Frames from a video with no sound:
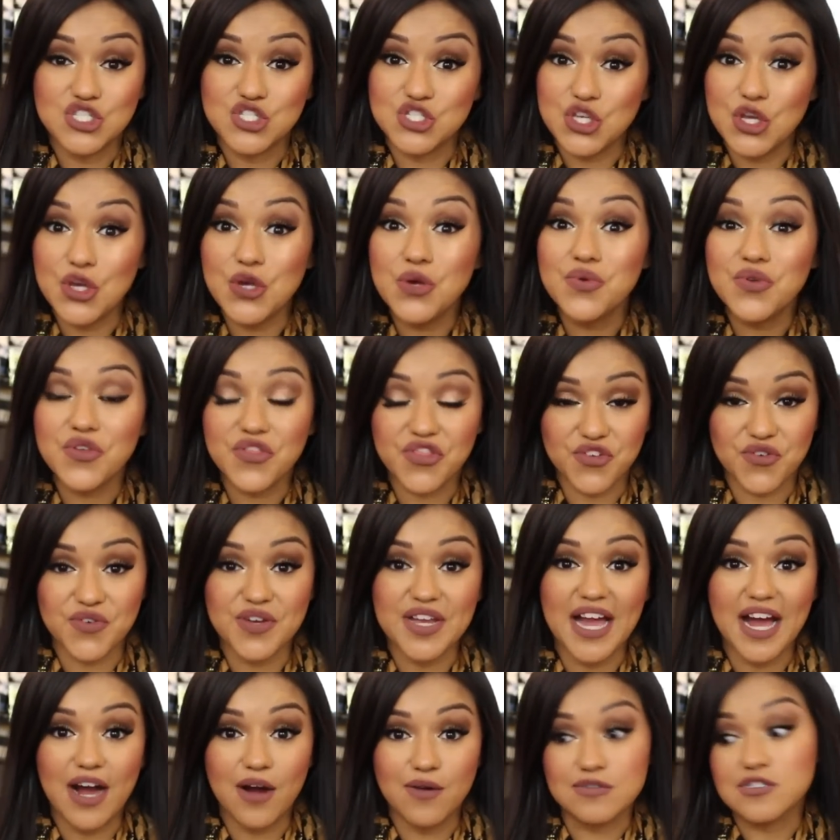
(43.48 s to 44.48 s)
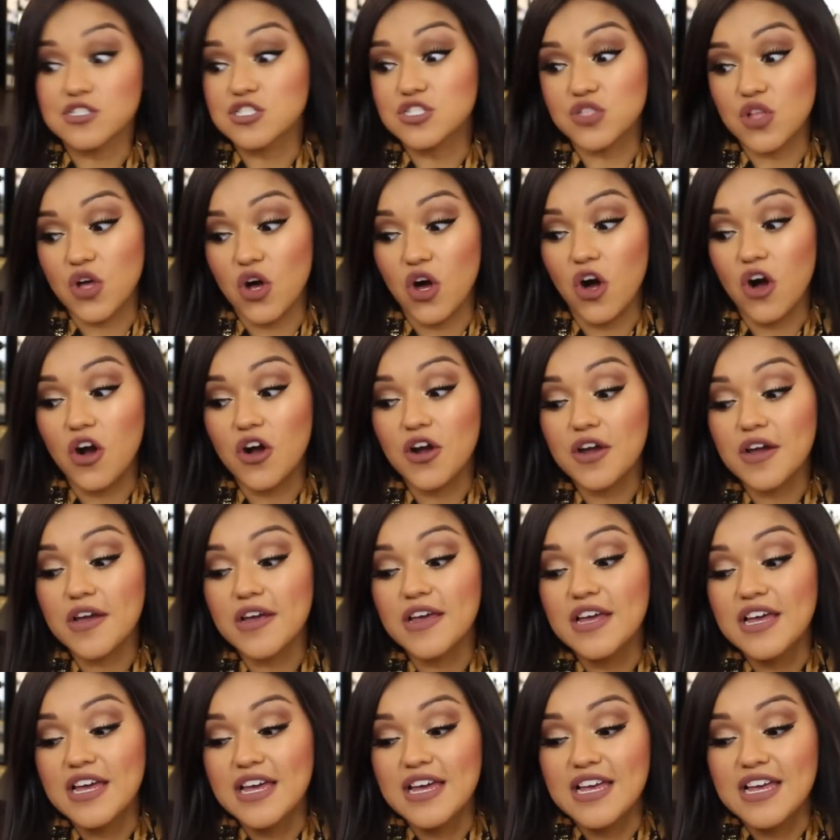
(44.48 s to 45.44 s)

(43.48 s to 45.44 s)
2 to 3 hours long.